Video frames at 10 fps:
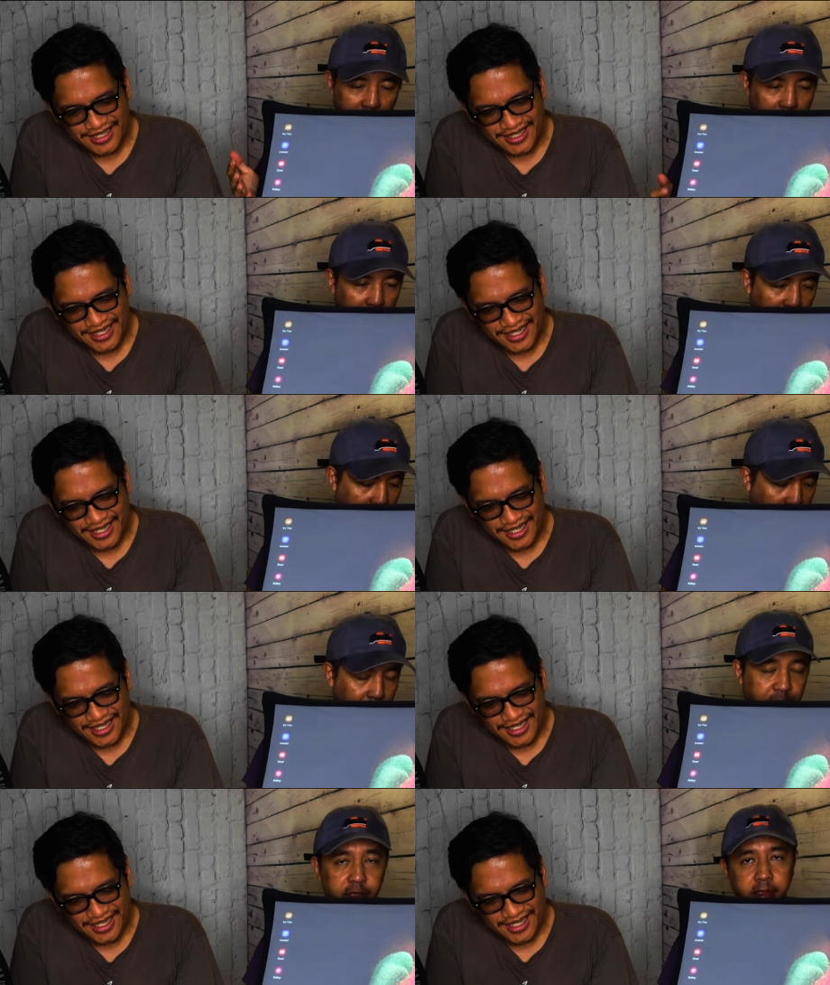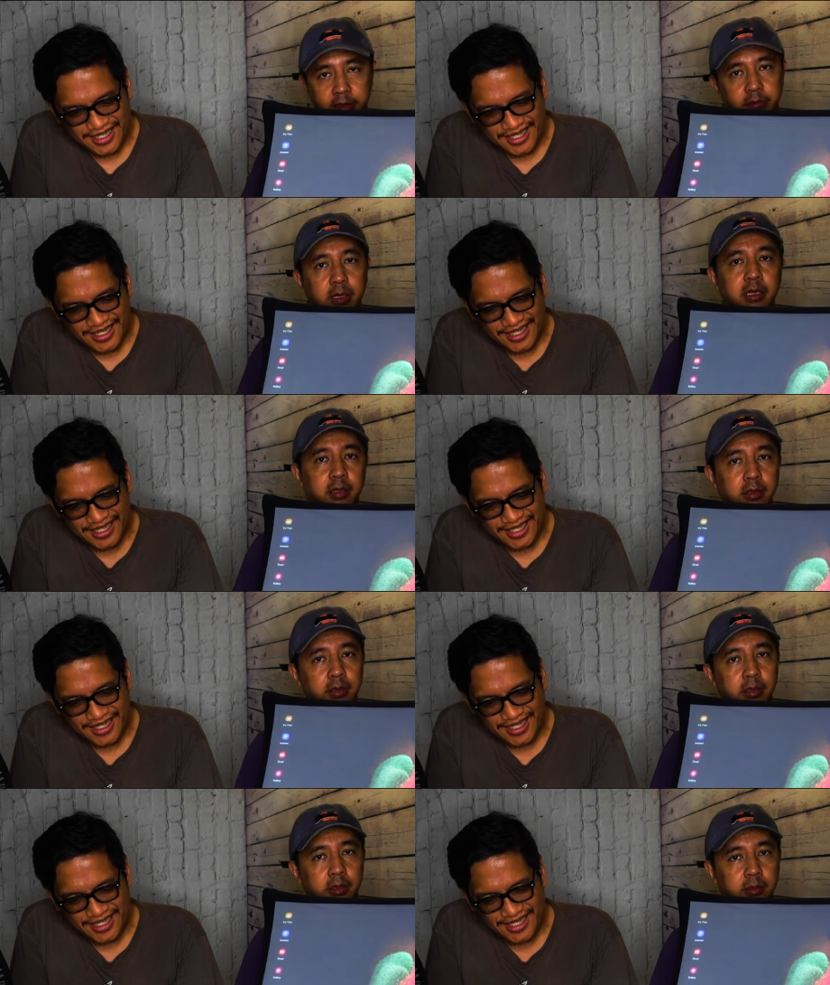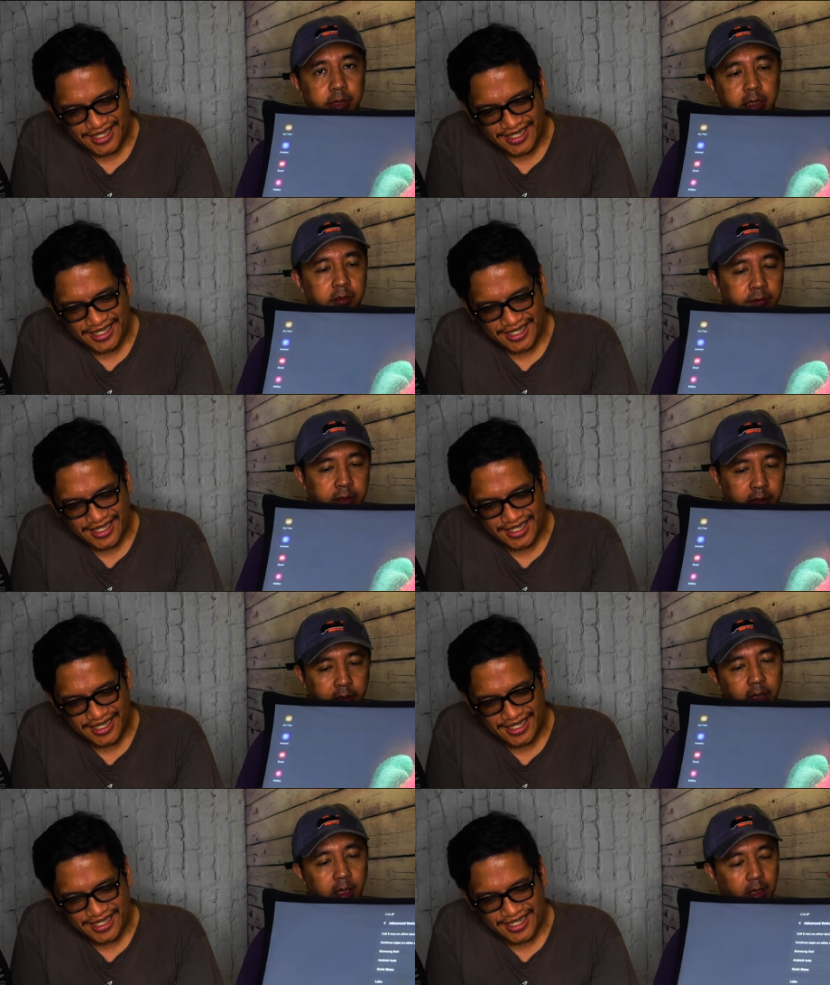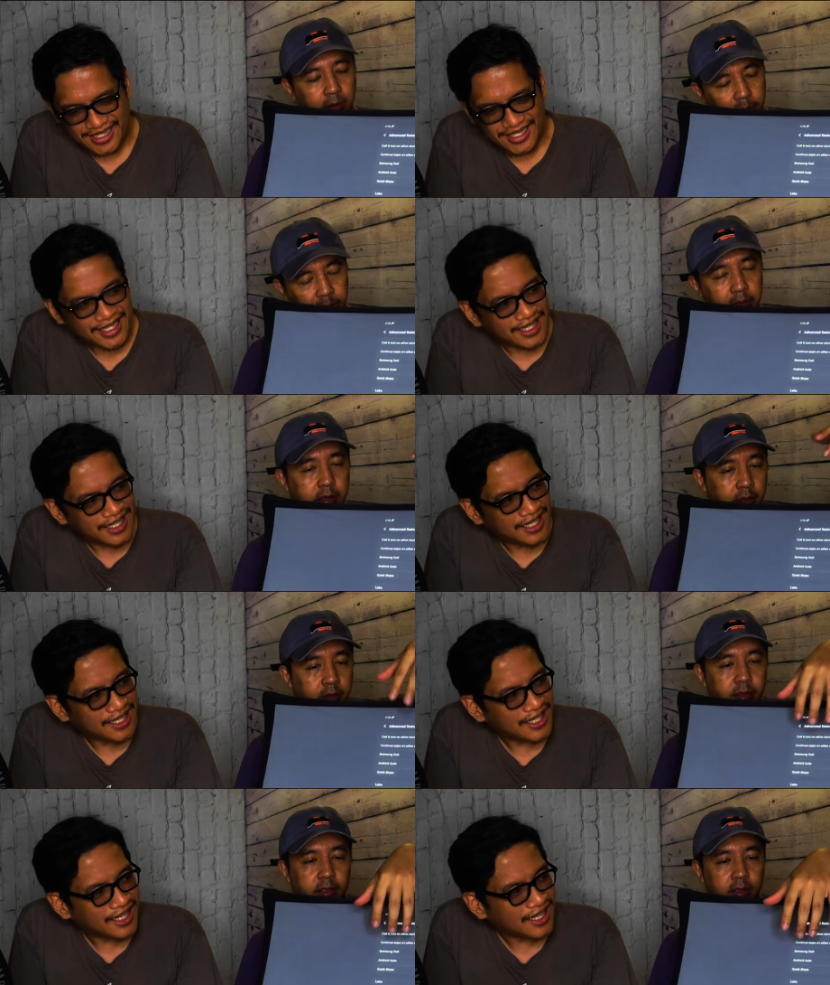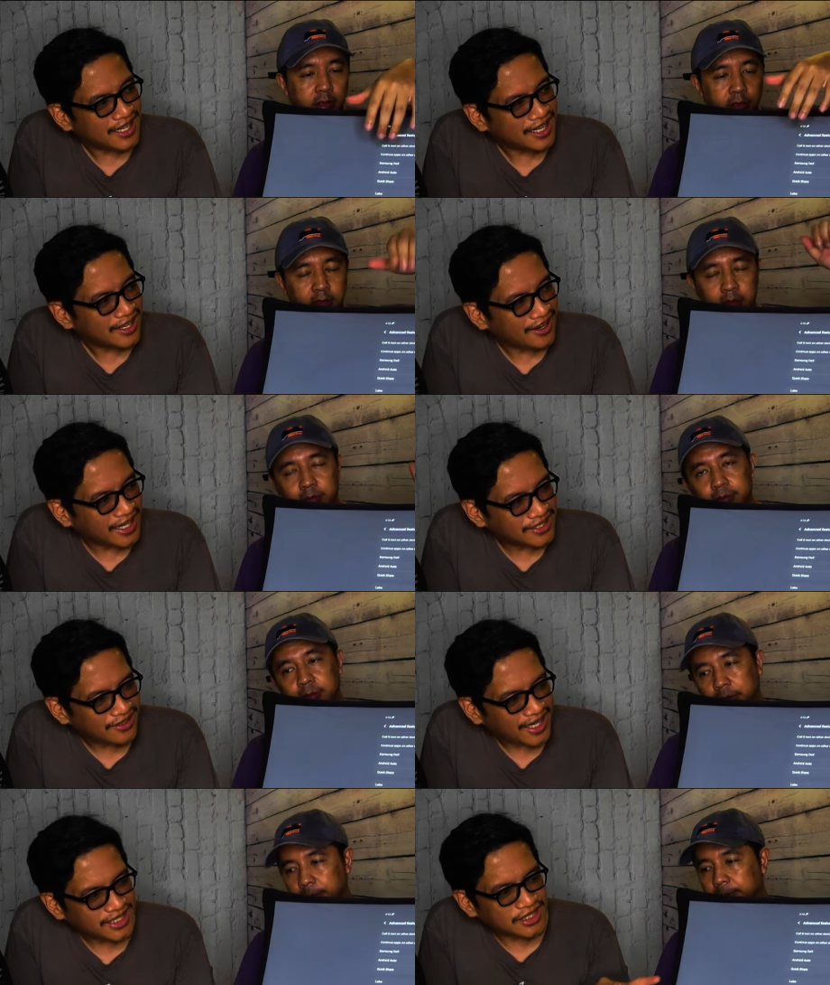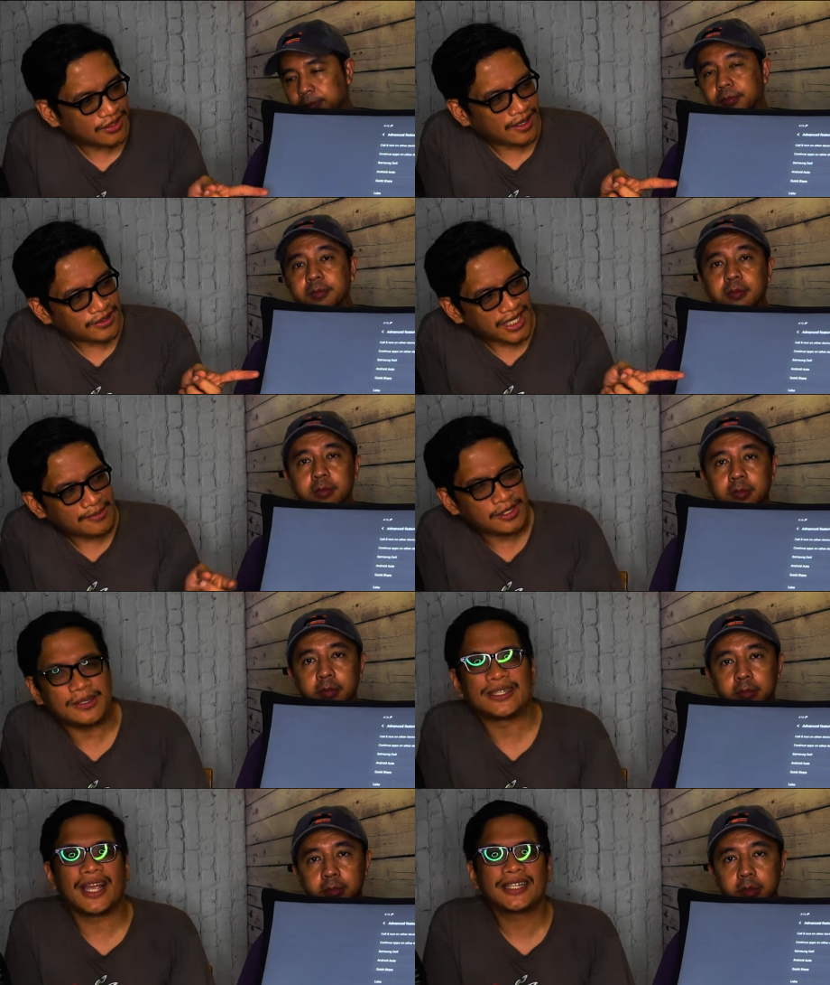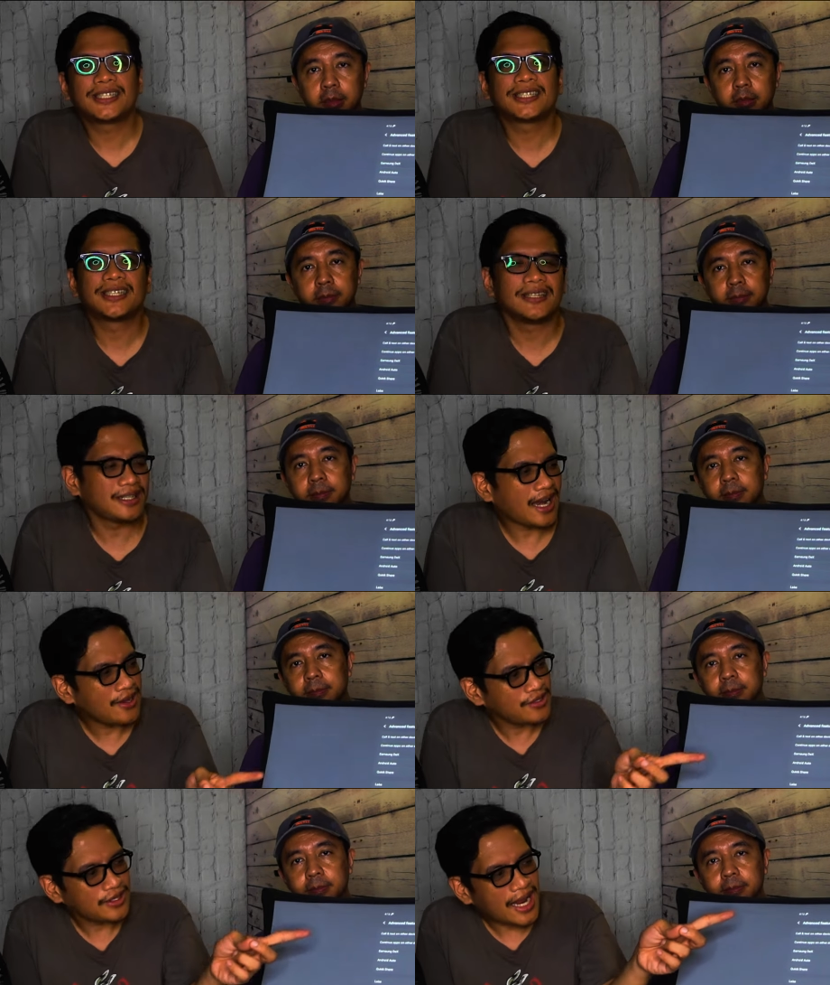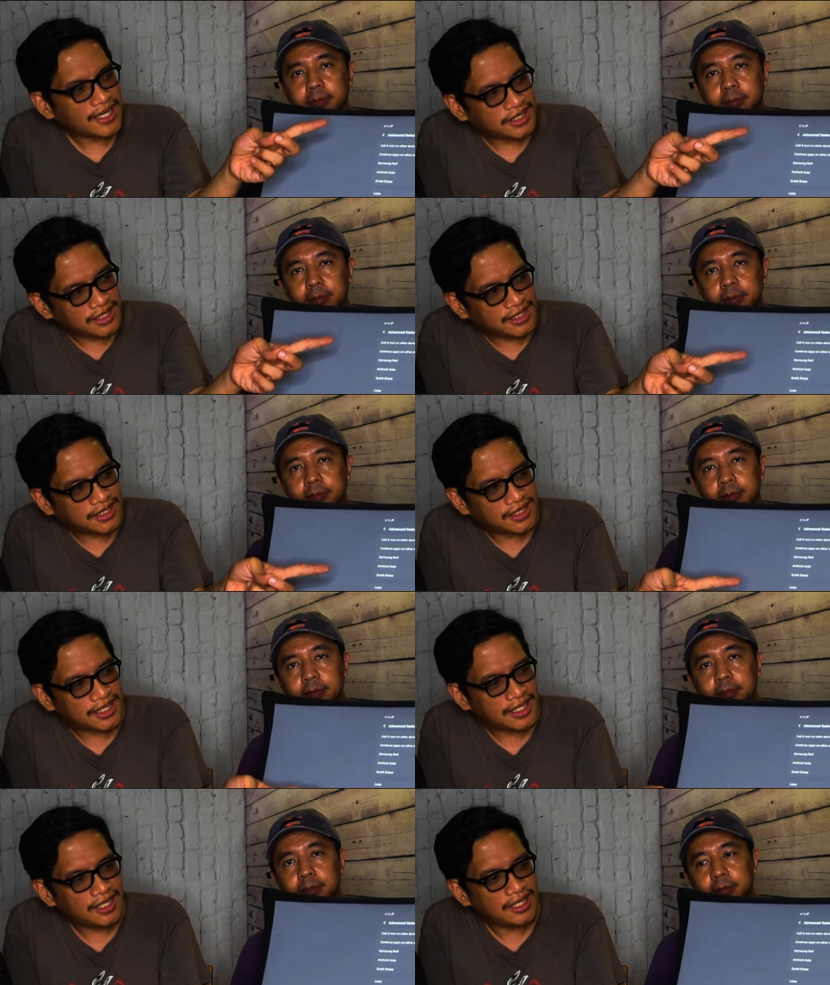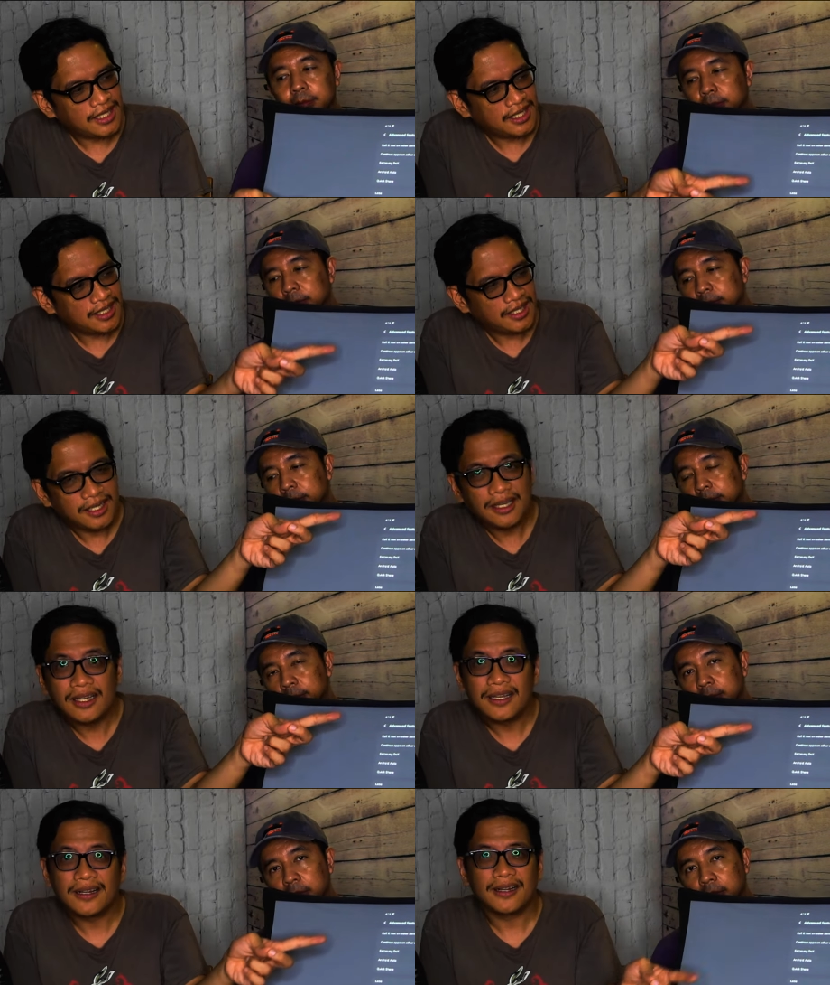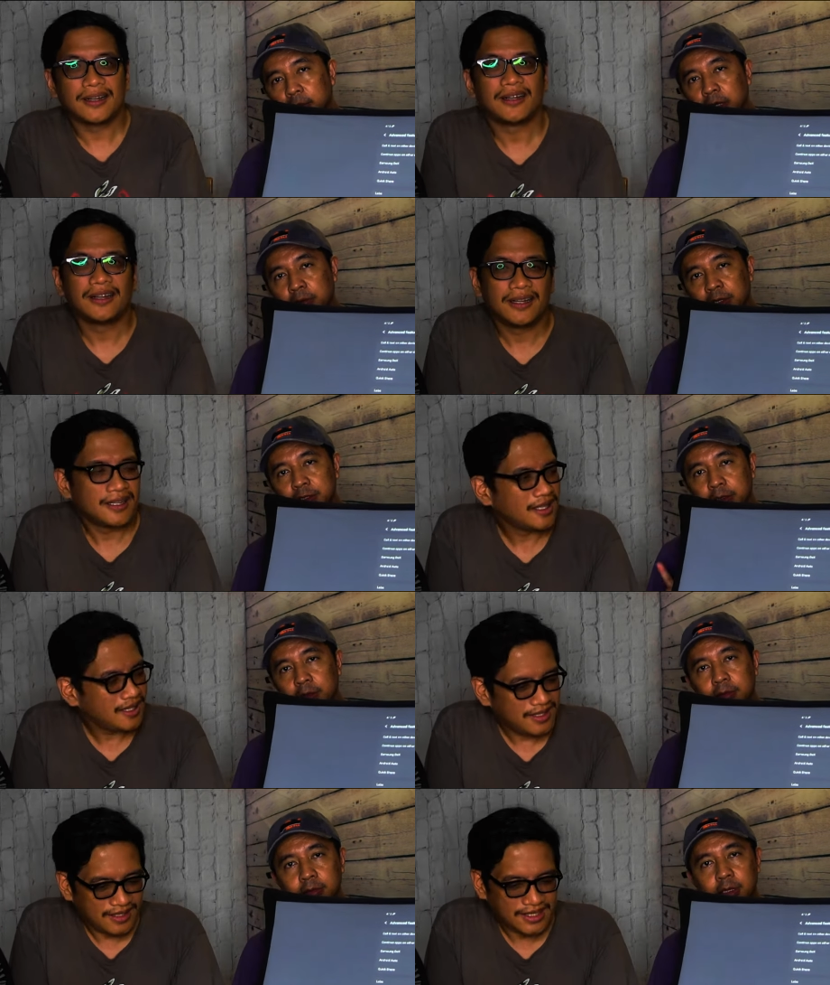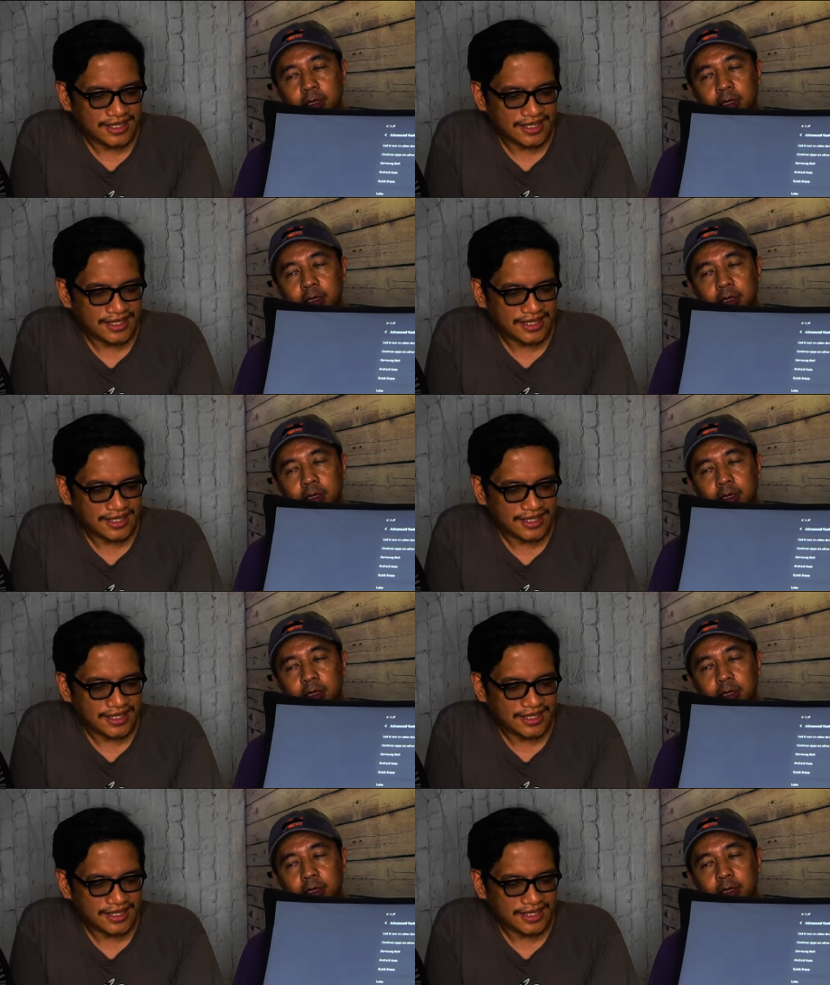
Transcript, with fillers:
Speaker 1: screen and the projector is right in the back of it that projects all of this. Uh,
Speaker 2: Alright, so I just took out Samsung DeX. Now you could actually see
Speaker 1: whatever is
Speaker 2: the um,